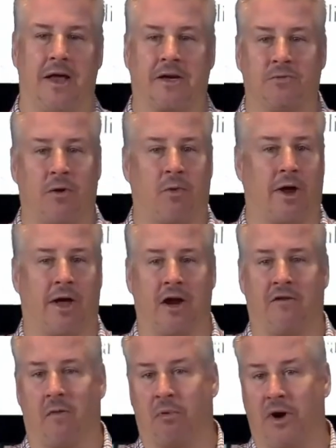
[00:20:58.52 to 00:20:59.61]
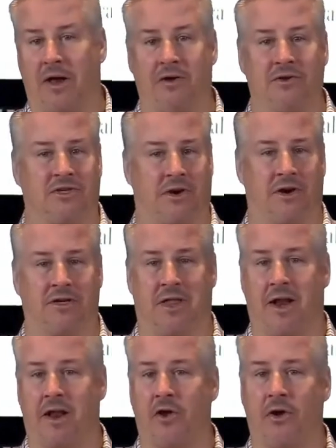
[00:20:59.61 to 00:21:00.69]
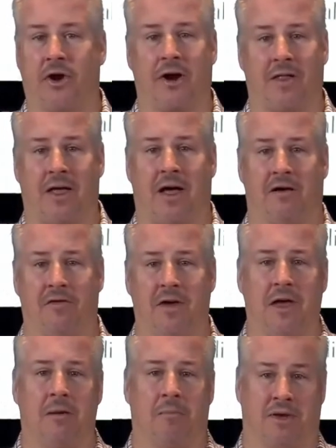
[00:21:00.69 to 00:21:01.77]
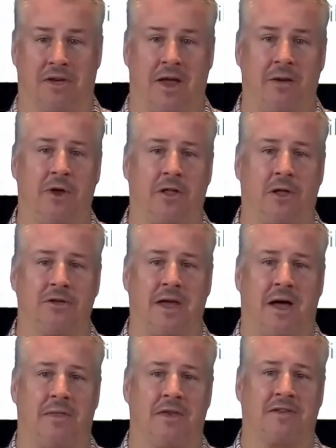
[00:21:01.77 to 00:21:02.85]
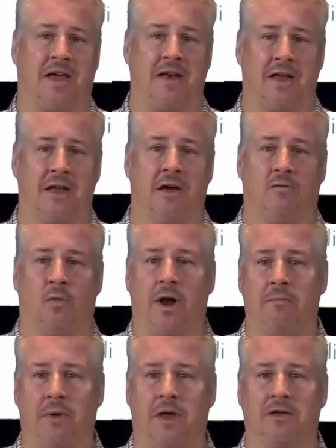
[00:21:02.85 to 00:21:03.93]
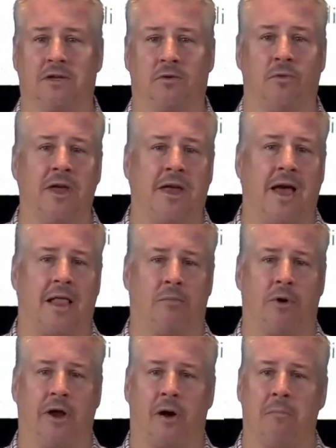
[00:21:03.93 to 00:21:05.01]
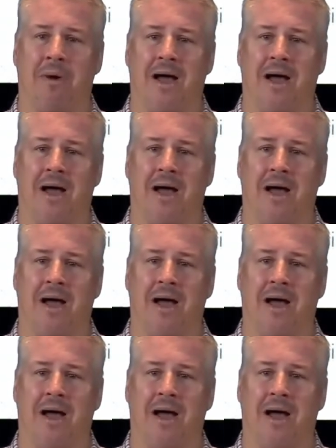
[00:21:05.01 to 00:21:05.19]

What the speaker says: Now, next week, we're kicking off a brand new series that I know you're going to love. But today we close out this idea of what it means to recalibrate our